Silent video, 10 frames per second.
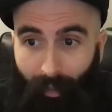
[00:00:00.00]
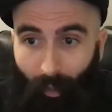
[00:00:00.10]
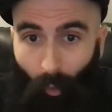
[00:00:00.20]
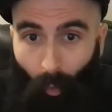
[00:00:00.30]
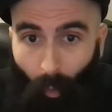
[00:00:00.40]

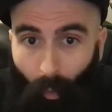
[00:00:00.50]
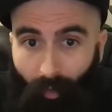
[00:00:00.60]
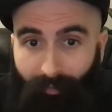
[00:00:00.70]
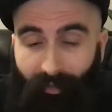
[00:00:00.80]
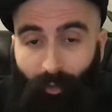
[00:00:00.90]

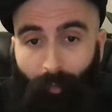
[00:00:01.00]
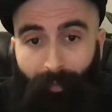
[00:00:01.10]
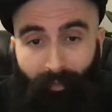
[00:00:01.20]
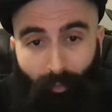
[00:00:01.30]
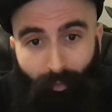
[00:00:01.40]
all of the
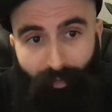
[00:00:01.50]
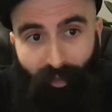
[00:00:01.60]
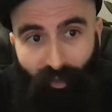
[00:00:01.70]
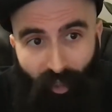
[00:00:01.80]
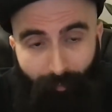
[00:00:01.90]
topics, all of the
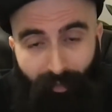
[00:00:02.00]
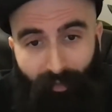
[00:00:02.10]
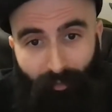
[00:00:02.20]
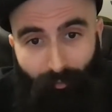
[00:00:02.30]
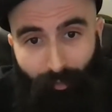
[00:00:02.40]

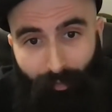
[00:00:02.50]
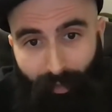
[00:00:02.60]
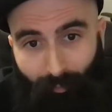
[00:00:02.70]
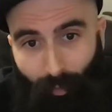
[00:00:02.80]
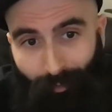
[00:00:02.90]
chapters of the
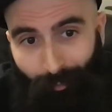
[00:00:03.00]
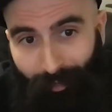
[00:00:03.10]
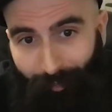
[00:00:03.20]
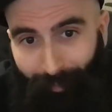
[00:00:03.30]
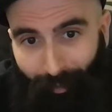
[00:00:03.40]
things we are
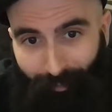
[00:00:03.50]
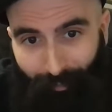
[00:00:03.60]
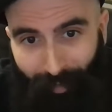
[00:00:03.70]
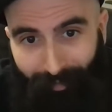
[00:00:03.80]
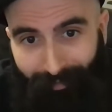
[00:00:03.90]
talking about
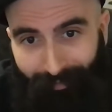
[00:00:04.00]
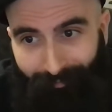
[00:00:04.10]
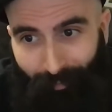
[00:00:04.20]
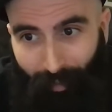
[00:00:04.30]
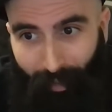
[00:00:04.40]
tonight.
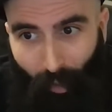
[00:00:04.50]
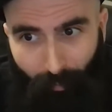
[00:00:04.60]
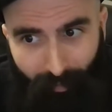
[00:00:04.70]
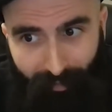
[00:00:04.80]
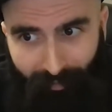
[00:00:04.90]
Okay,
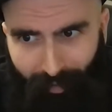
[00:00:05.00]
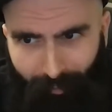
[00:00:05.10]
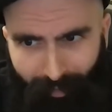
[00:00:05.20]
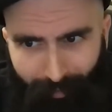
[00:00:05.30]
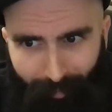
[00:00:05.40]
hopefully this
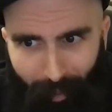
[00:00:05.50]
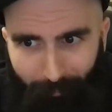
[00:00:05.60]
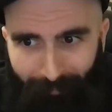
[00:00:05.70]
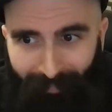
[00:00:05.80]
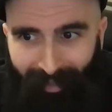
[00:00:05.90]
helps. Let me know.
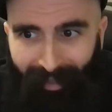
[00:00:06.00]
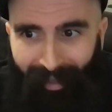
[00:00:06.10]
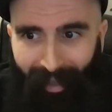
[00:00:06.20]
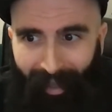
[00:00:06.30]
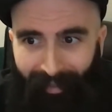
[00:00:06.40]

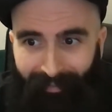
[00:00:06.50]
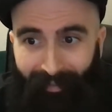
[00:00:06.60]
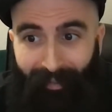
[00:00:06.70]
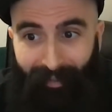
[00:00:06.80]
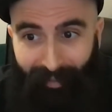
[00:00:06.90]
And
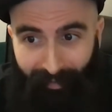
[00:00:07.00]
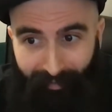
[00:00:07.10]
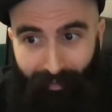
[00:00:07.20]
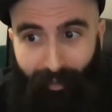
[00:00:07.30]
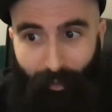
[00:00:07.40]

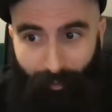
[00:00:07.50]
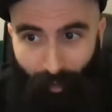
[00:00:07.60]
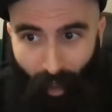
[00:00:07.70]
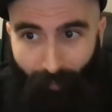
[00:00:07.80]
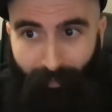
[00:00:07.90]
yes, Leo,
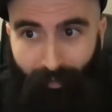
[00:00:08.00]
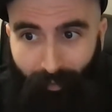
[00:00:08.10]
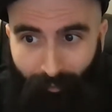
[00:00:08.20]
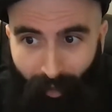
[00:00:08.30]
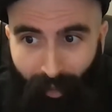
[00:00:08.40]
you're
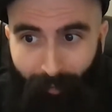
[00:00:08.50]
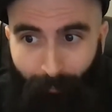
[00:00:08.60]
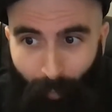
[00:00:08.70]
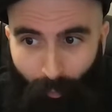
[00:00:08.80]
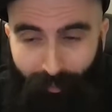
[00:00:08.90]
absolutely right.
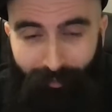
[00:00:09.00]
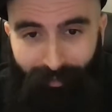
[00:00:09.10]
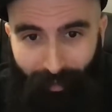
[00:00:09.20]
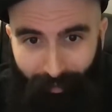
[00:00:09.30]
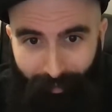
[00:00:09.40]
More to
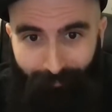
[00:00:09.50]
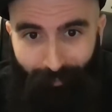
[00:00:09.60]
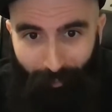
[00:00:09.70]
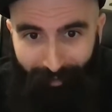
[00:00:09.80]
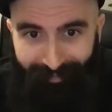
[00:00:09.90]
study.
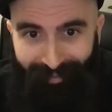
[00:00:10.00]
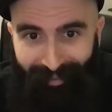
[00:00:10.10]
Great.